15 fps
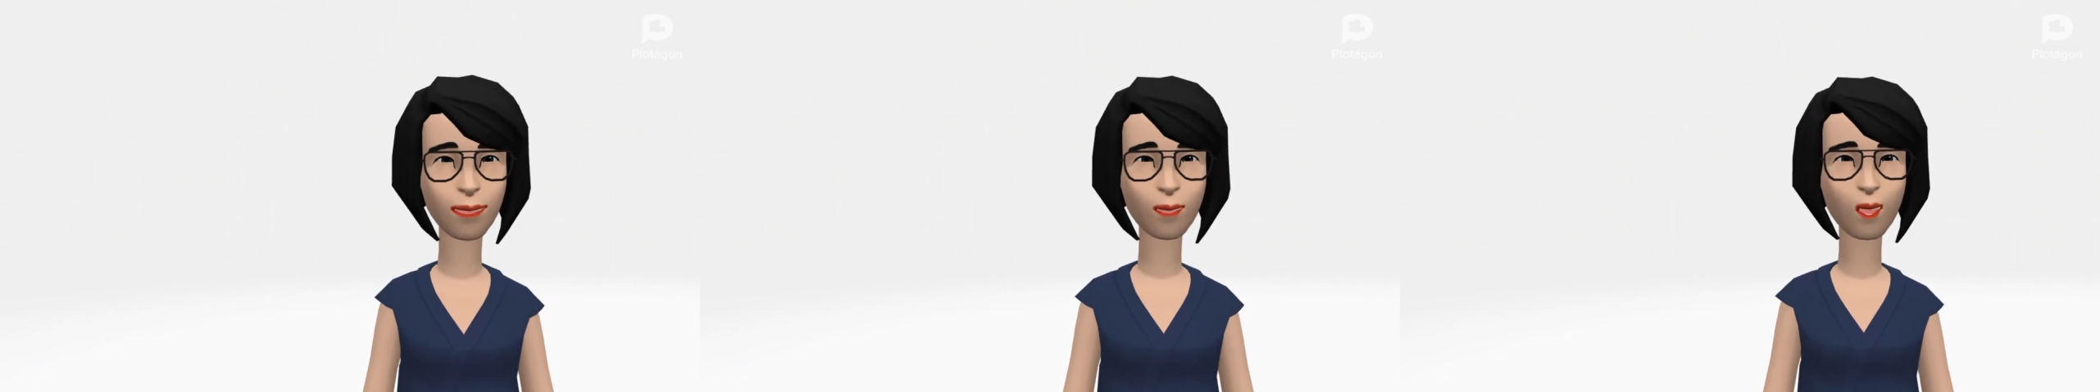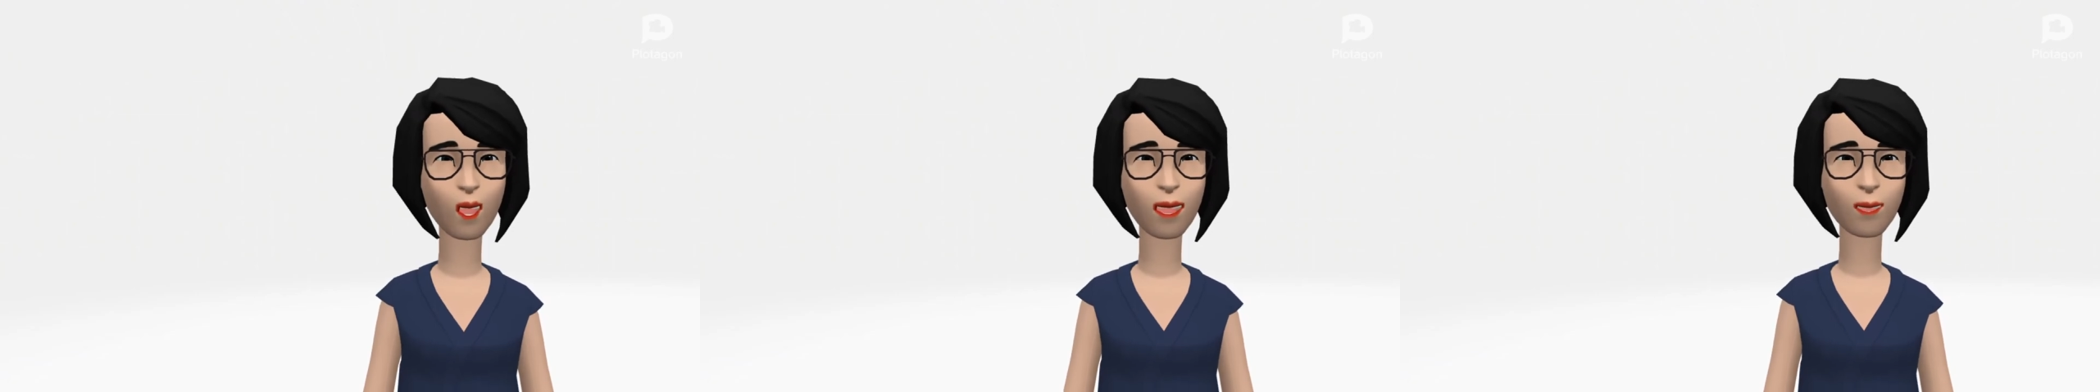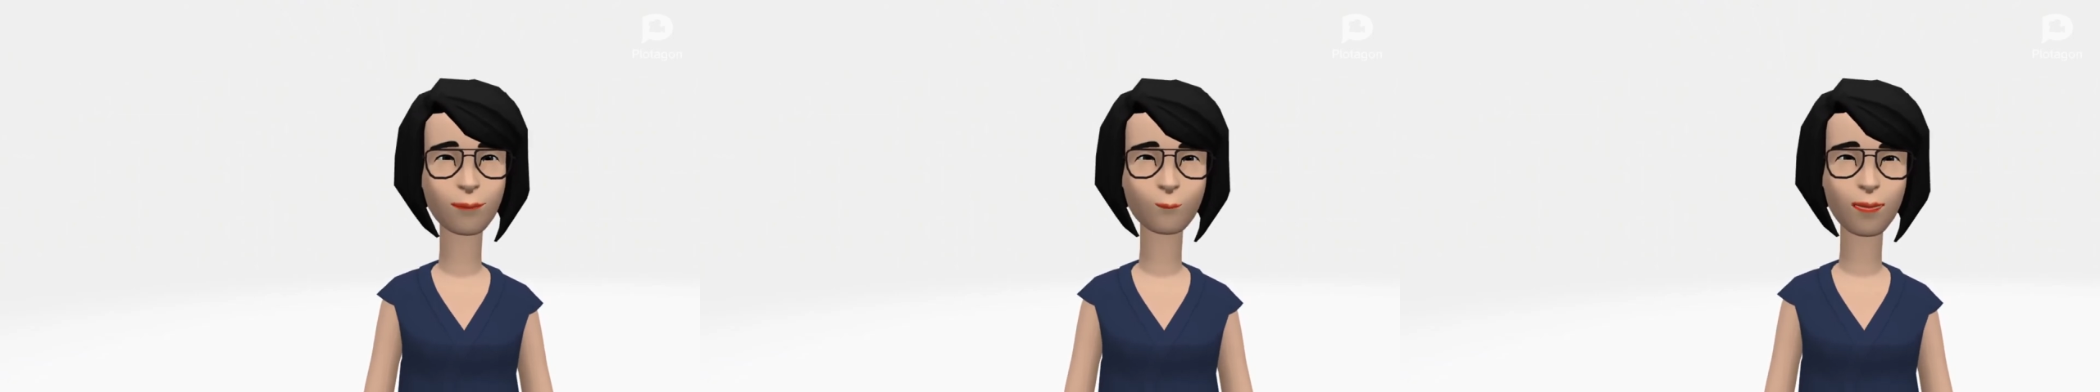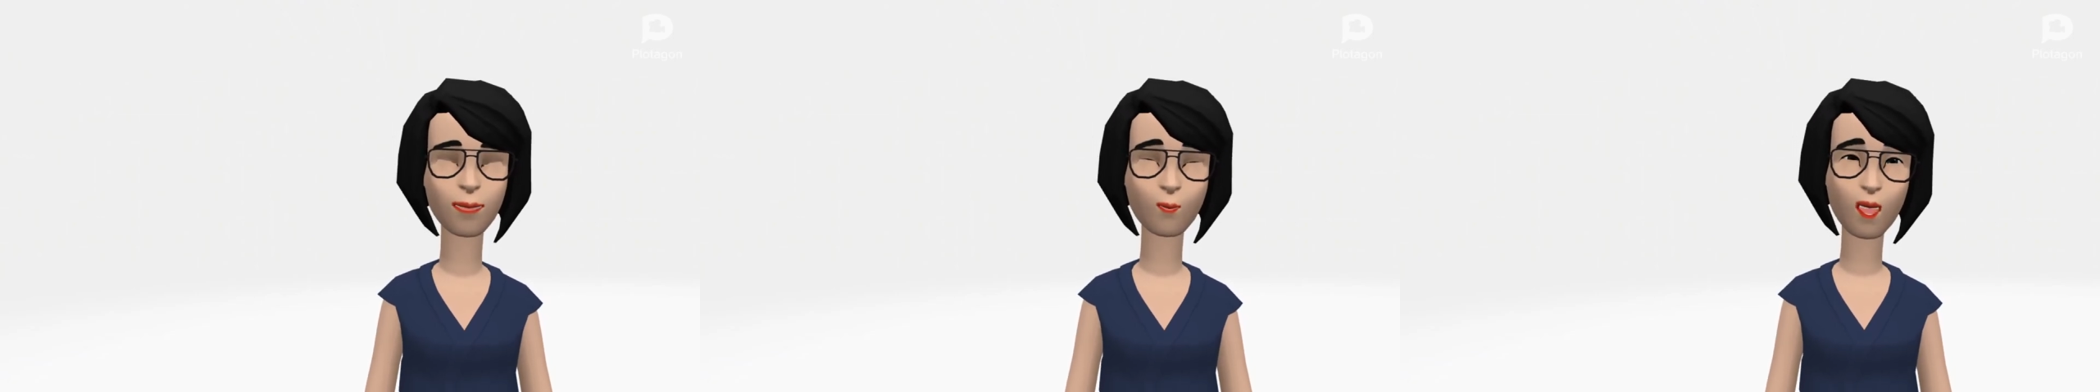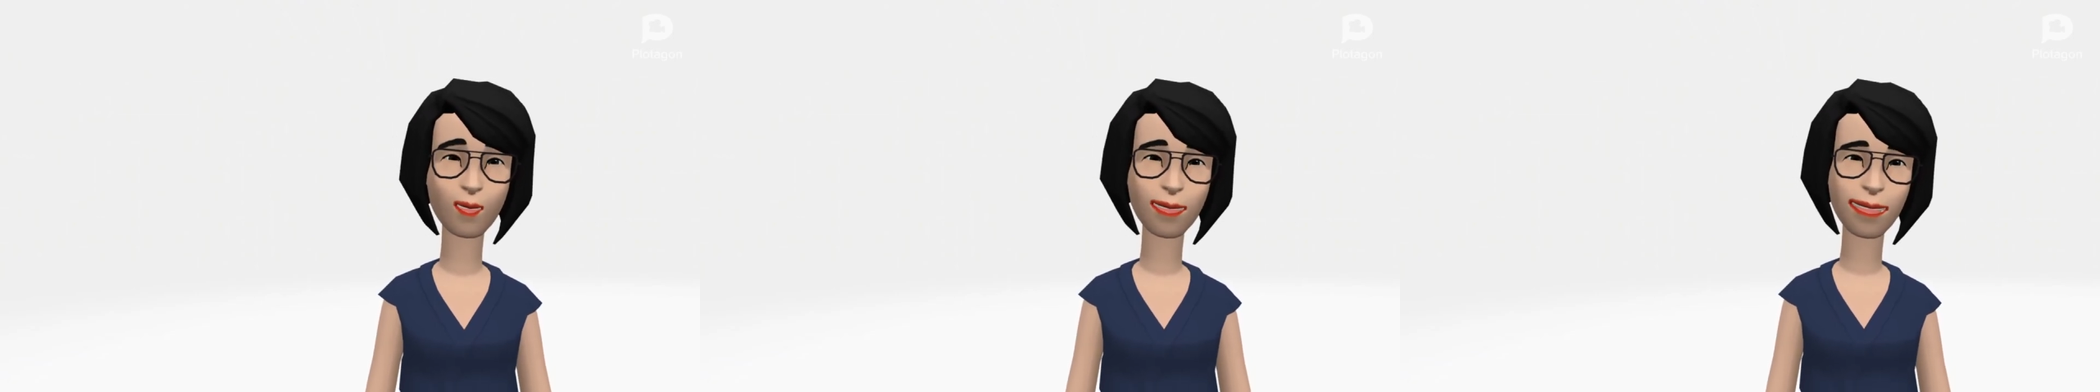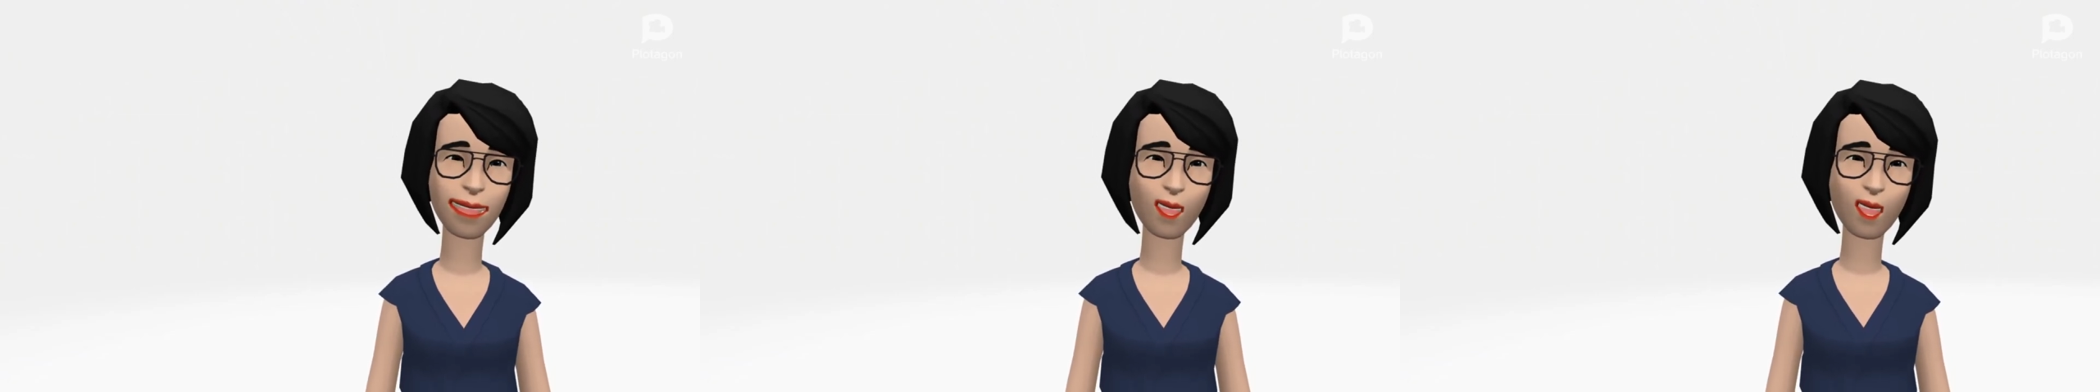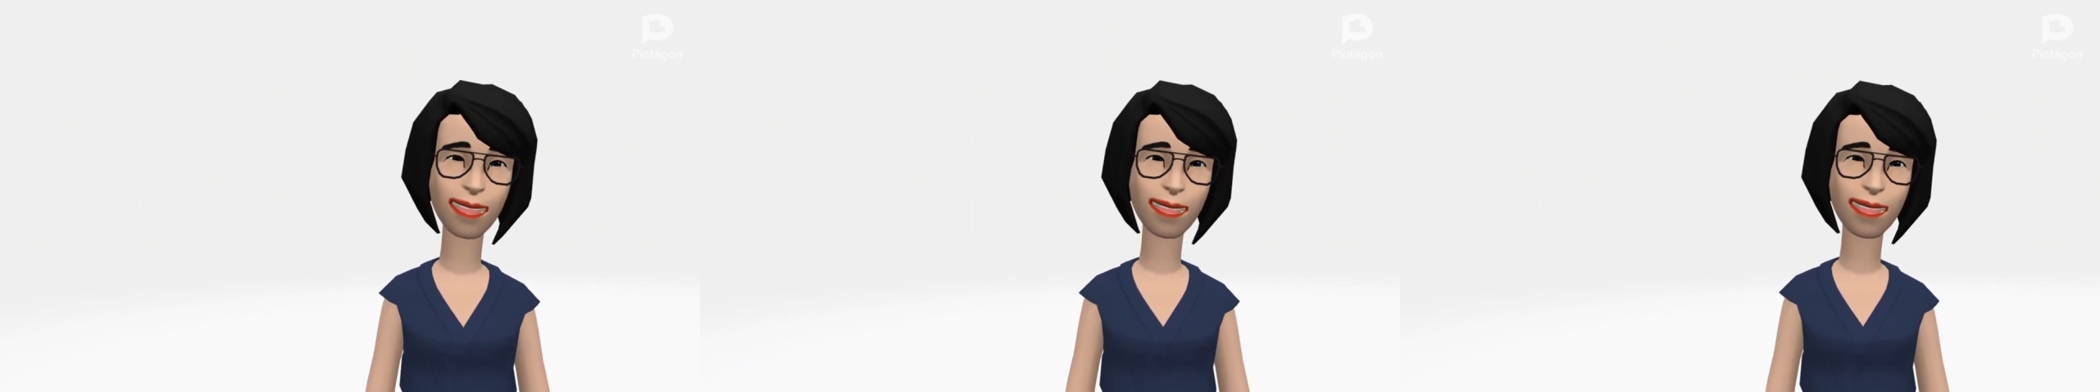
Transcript: by blinding flashes